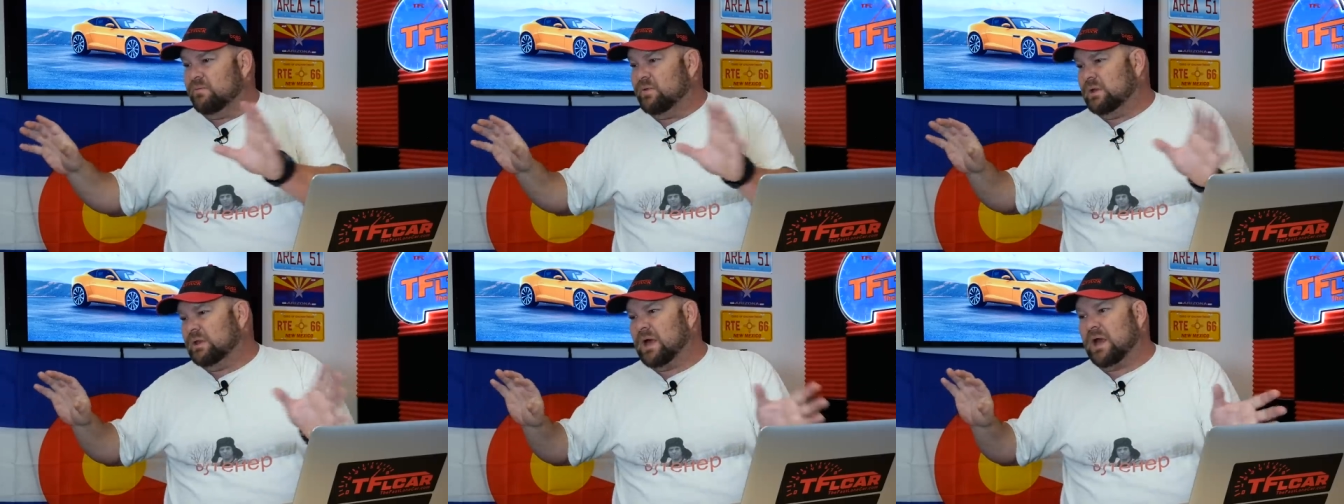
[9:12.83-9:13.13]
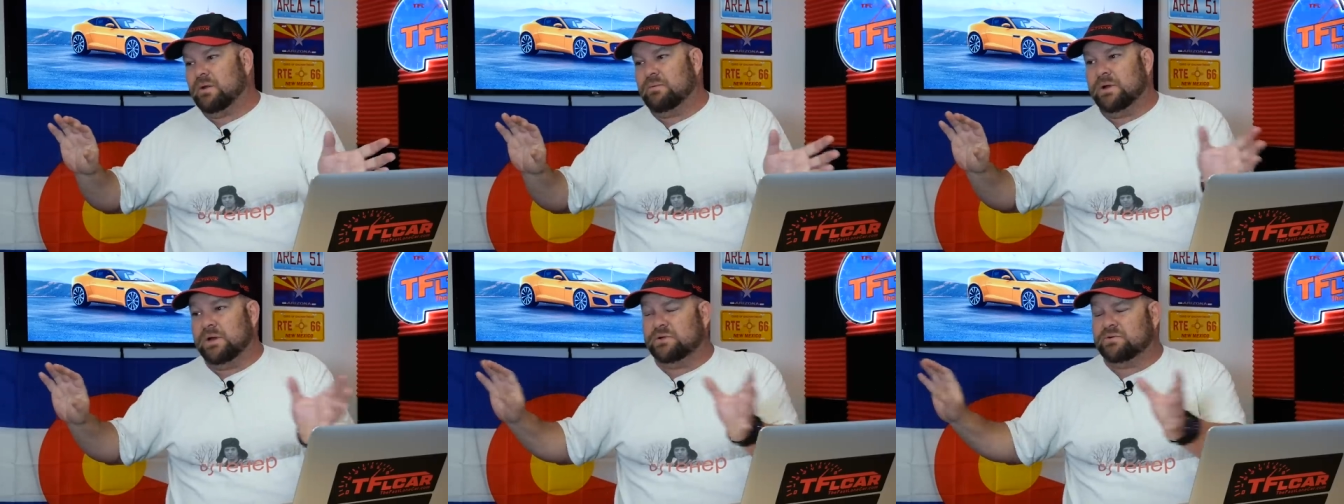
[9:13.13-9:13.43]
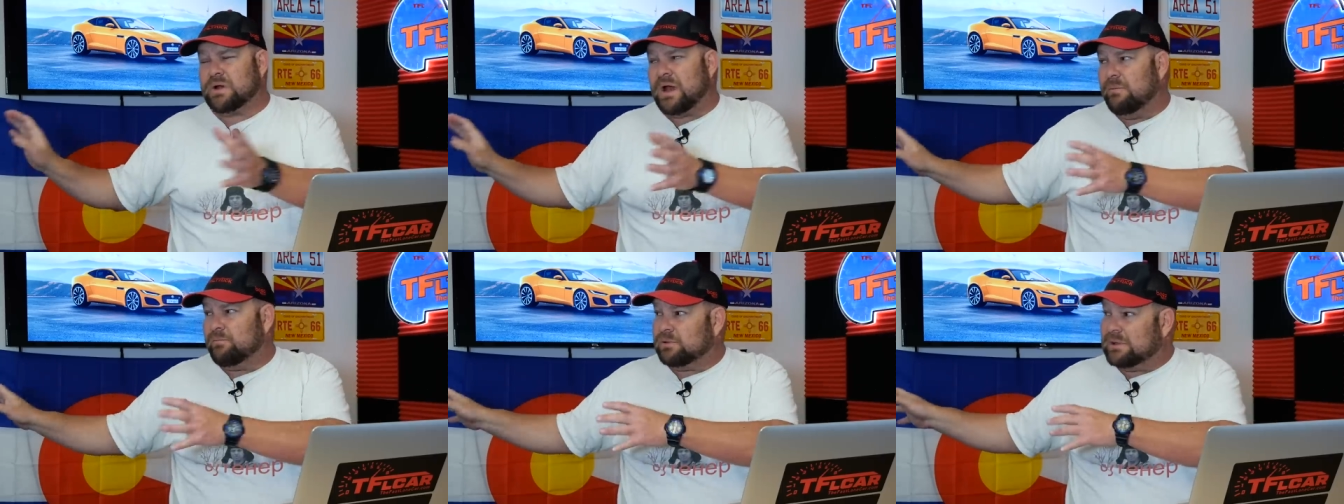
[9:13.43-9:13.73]
A lot of rear
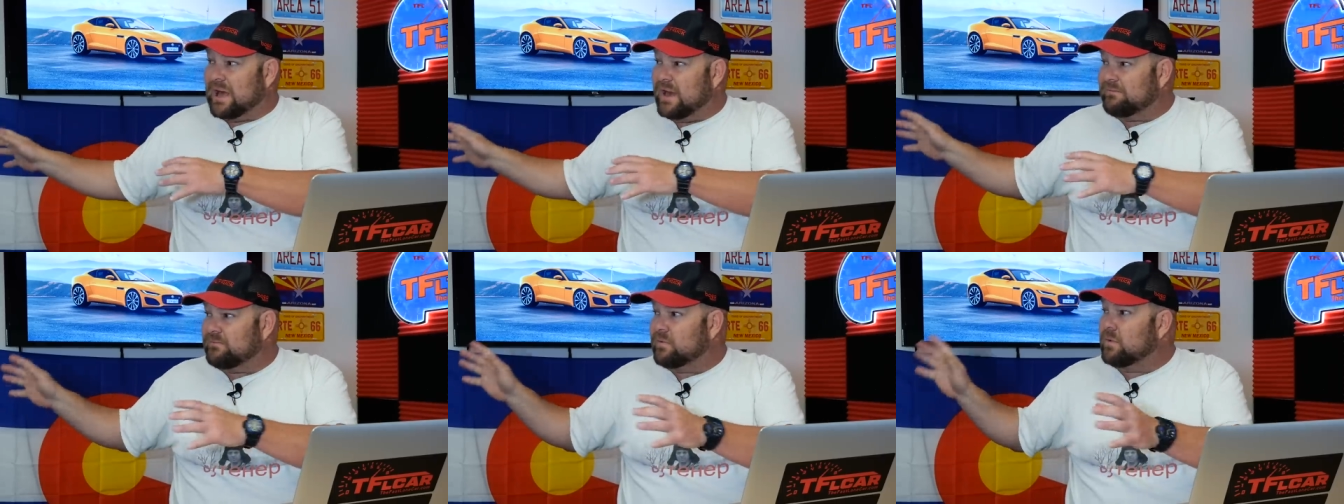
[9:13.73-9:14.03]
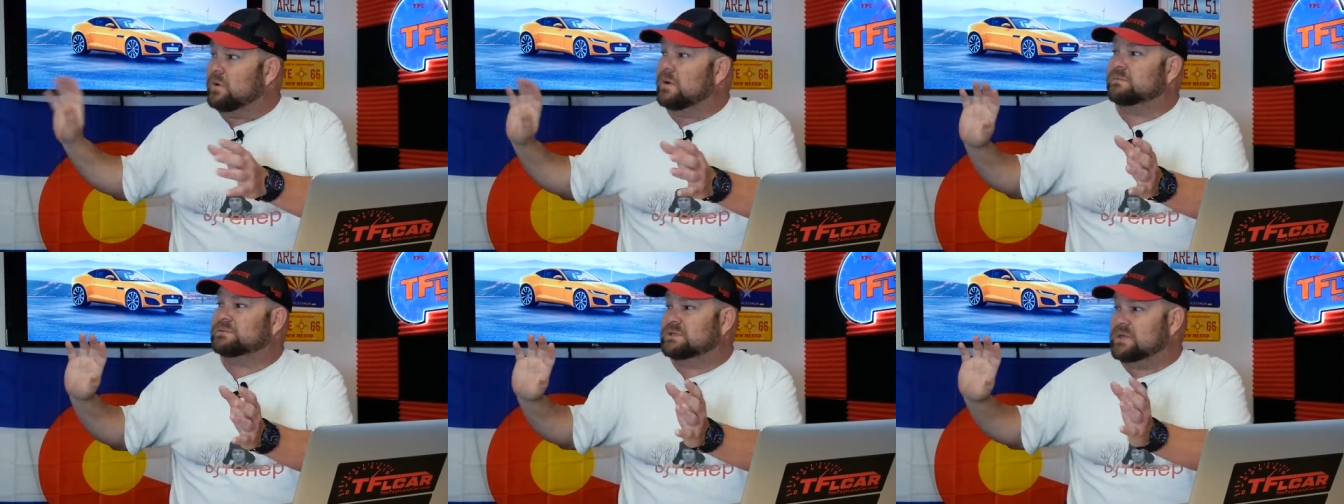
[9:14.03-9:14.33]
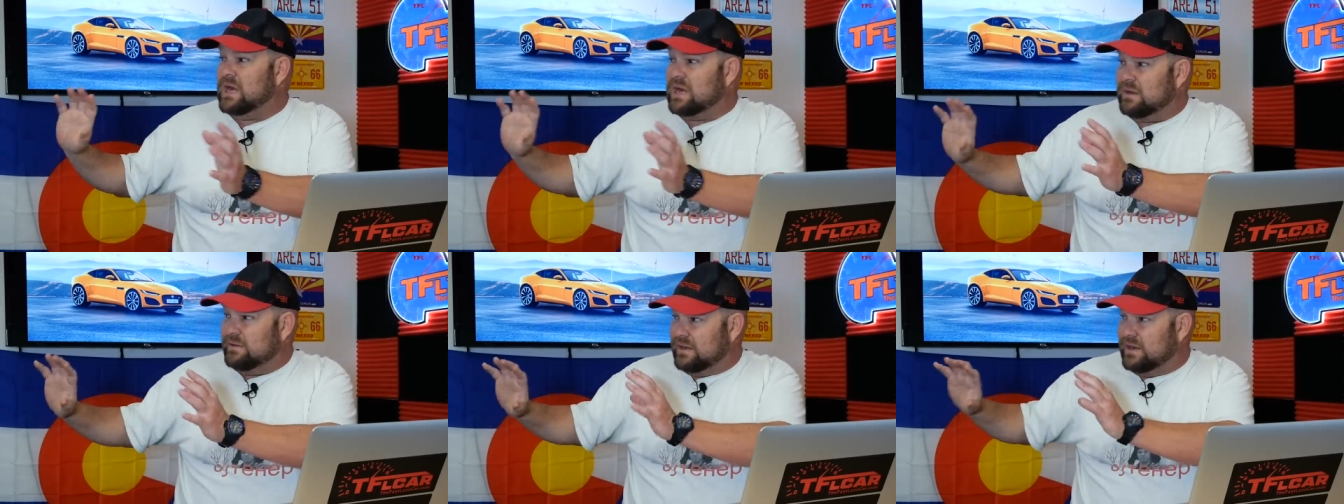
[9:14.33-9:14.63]
drive platforms. A
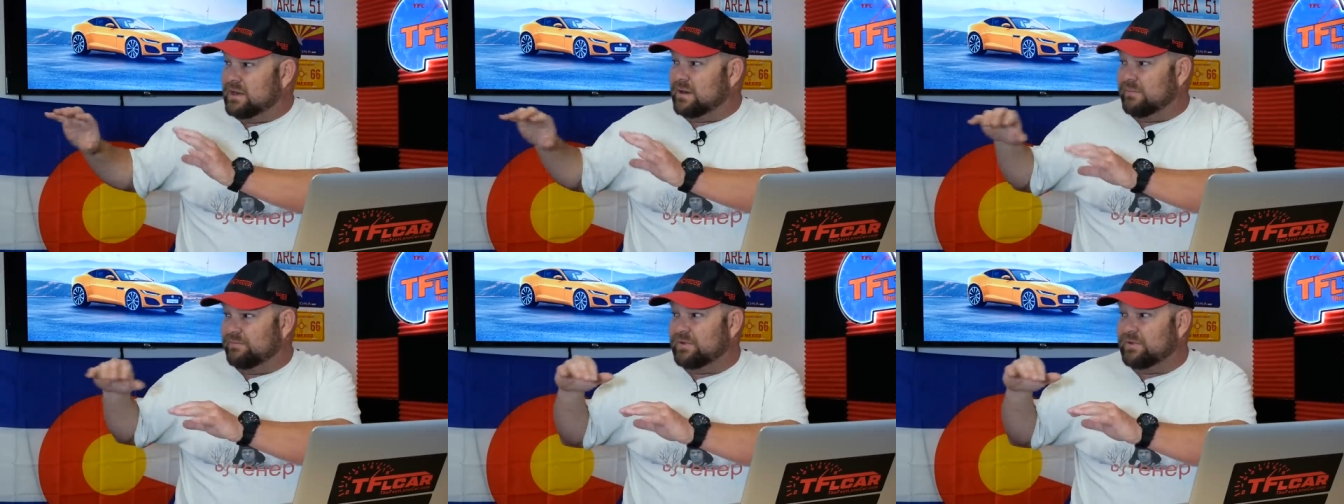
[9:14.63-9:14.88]
lot of you know,